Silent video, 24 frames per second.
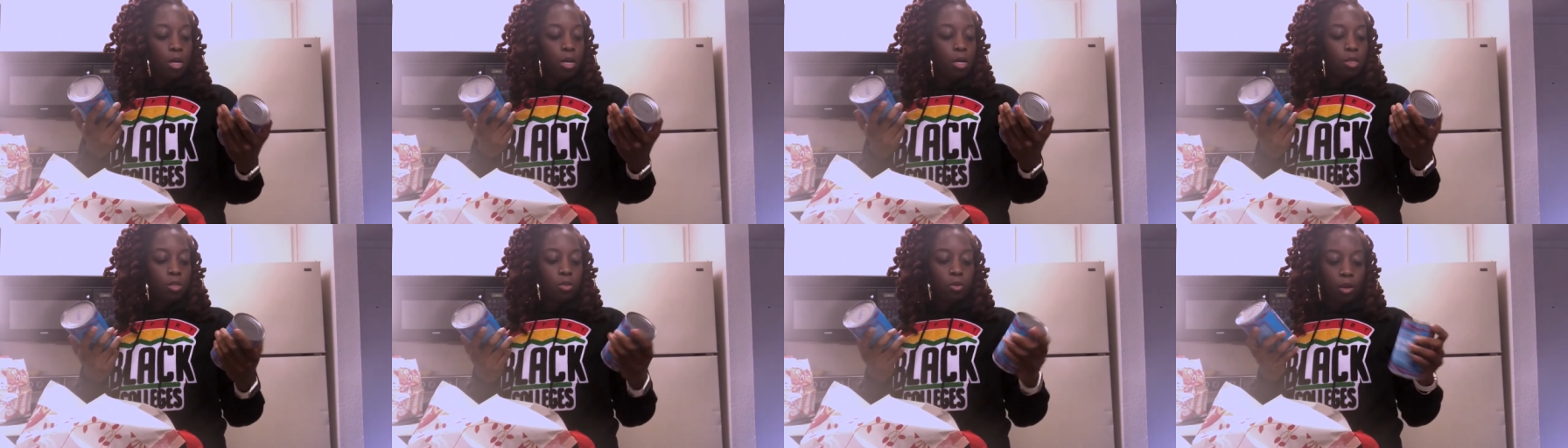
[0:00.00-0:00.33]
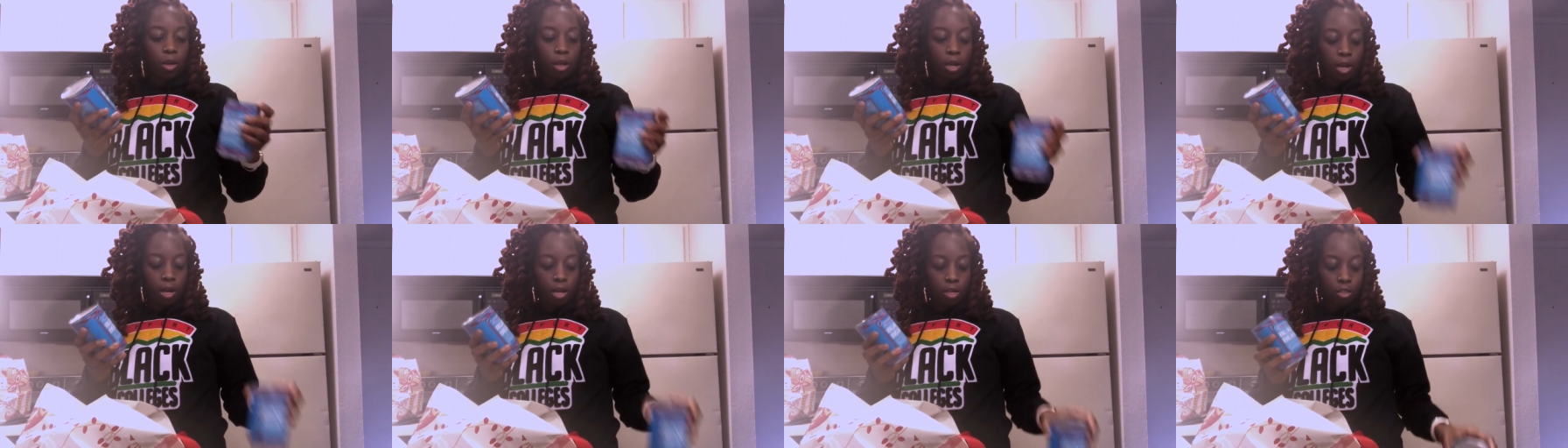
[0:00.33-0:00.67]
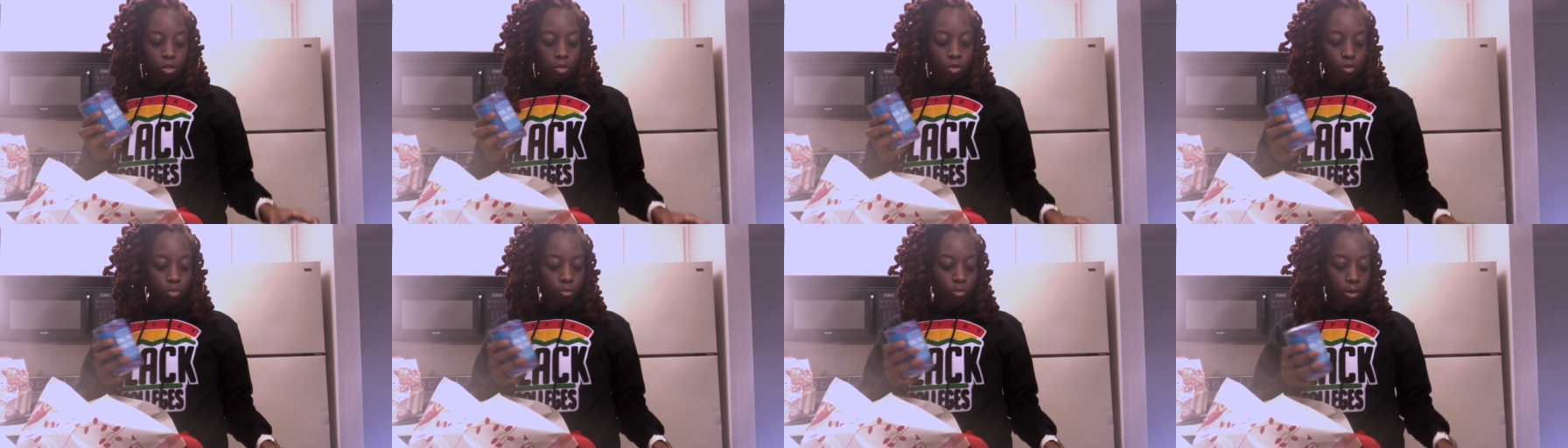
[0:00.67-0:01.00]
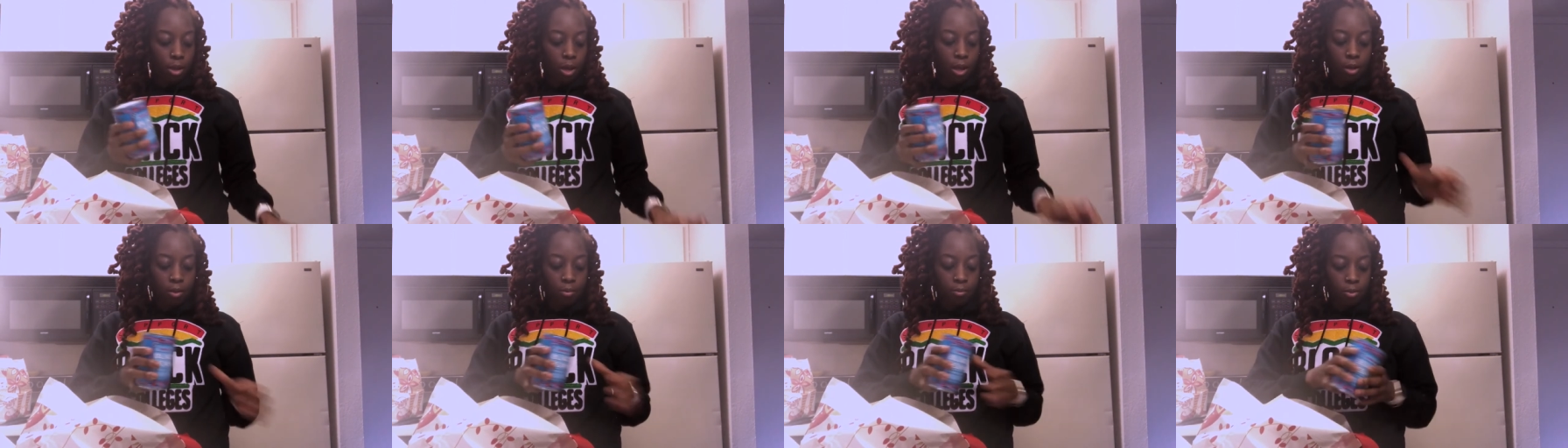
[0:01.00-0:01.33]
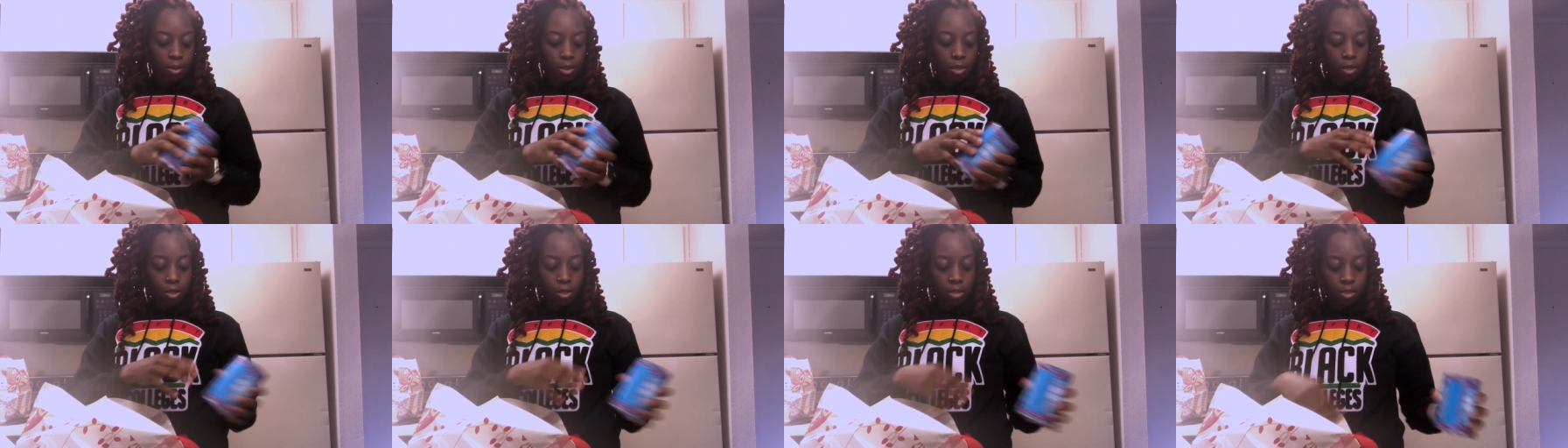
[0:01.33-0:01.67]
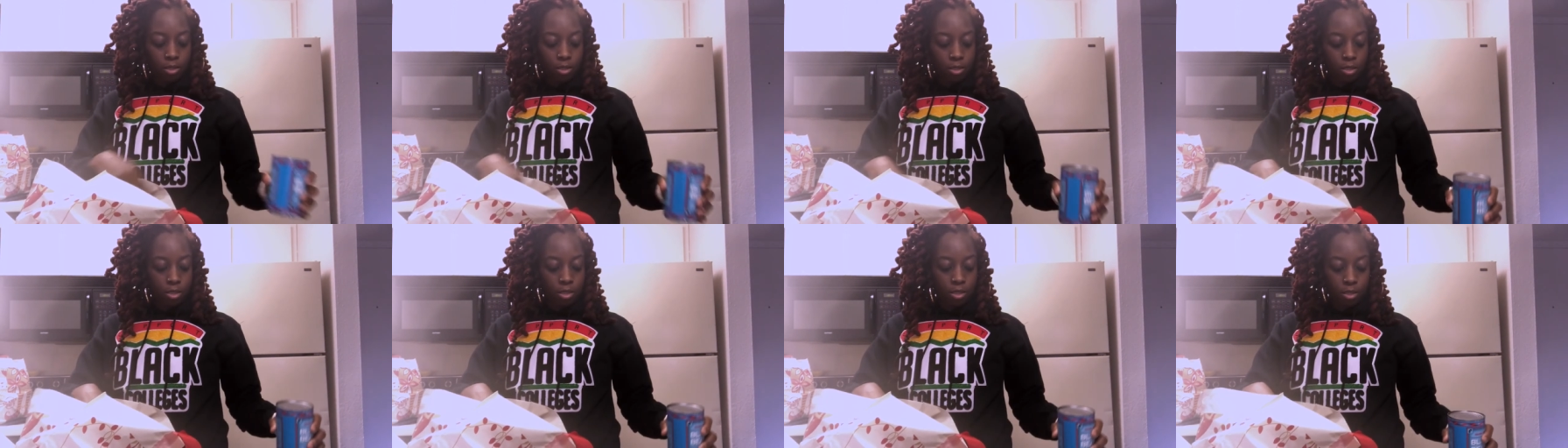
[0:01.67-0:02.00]
So I got two black
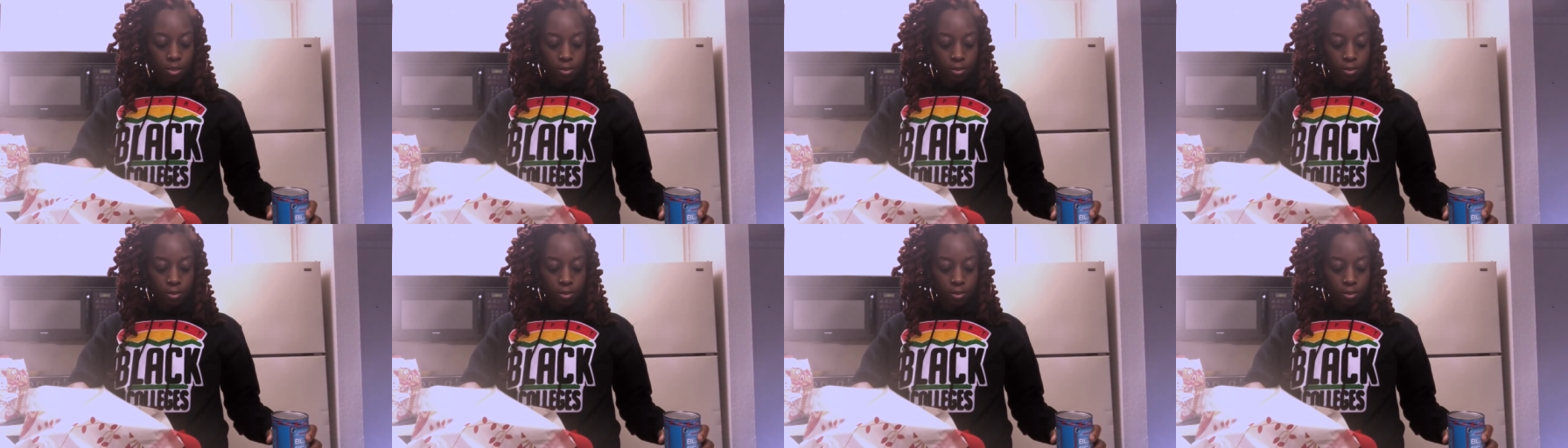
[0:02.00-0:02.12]
beans,